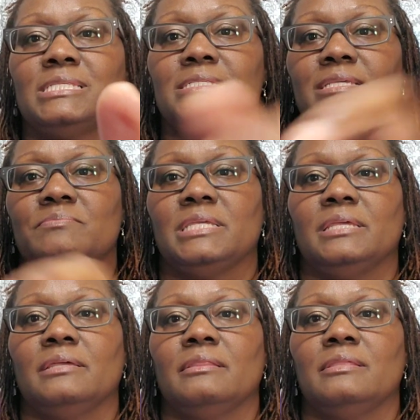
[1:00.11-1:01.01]
it's
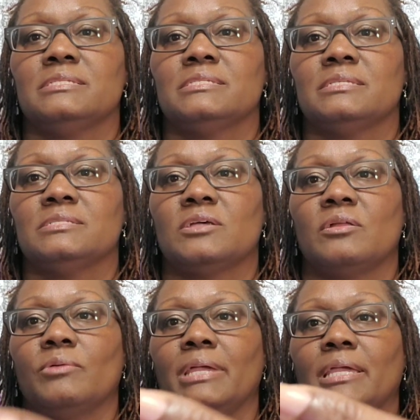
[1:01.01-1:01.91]
empty, this is
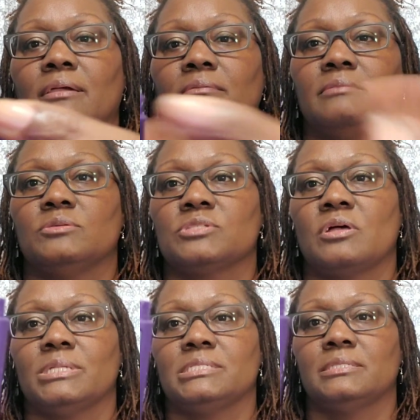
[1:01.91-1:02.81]
goes all
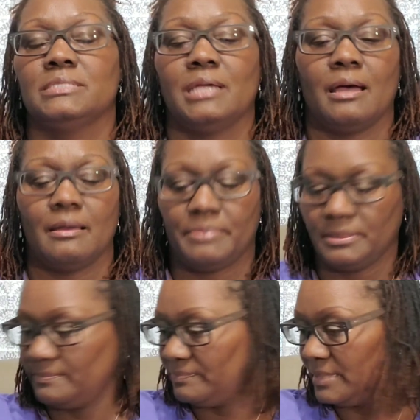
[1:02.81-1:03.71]
the way to the top.
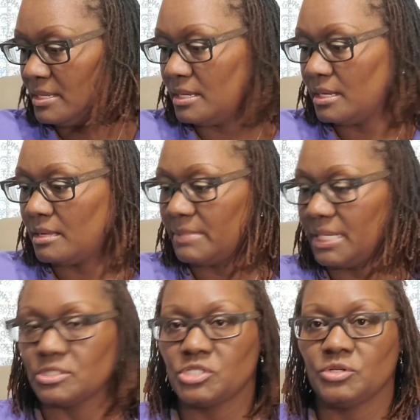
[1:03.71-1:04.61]
And
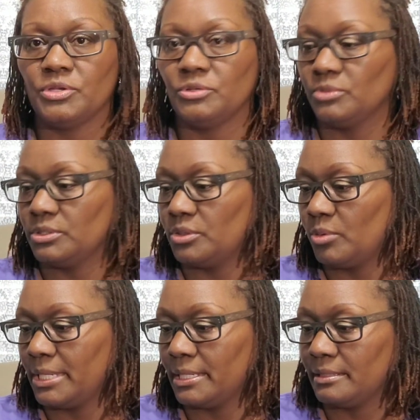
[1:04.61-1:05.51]
I'll show you real
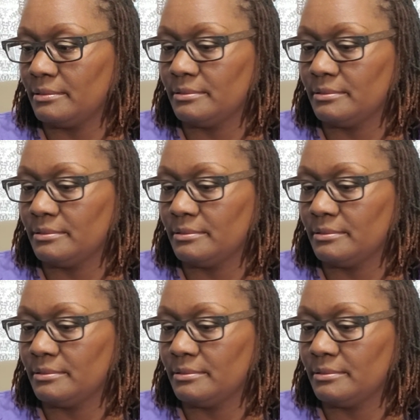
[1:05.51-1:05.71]
quick